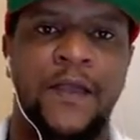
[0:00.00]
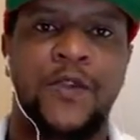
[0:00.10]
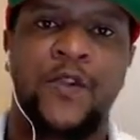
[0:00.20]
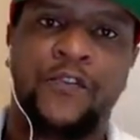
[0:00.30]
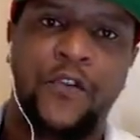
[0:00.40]

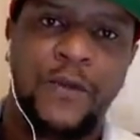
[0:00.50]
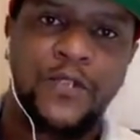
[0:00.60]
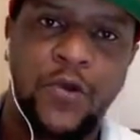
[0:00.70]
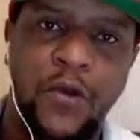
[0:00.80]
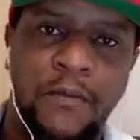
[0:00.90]
Your former
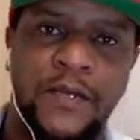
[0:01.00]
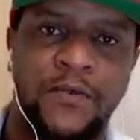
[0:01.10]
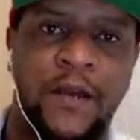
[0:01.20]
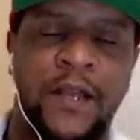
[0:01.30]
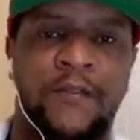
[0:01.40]
schoolmates
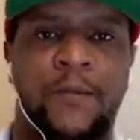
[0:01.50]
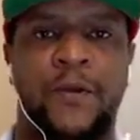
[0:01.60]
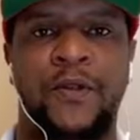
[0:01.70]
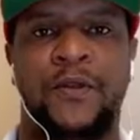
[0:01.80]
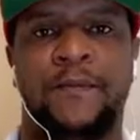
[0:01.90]
will give up
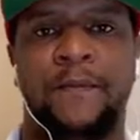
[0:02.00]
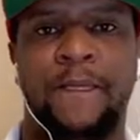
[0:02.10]
on you.